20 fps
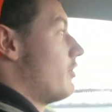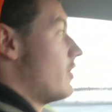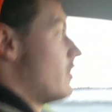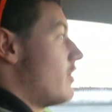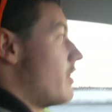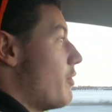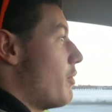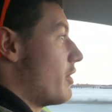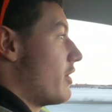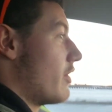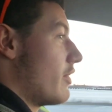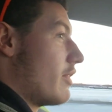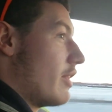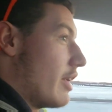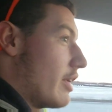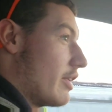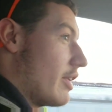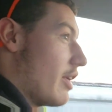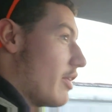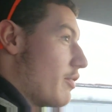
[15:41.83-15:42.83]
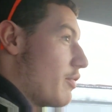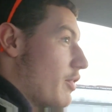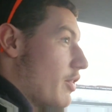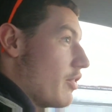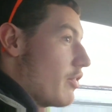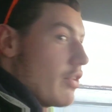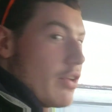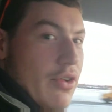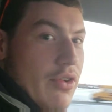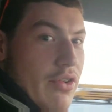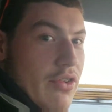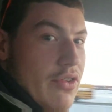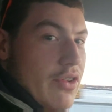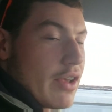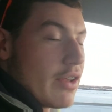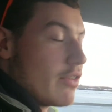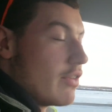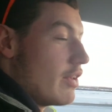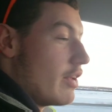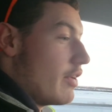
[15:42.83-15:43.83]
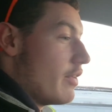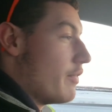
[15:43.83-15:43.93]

to see what this thing does for 0 to 60.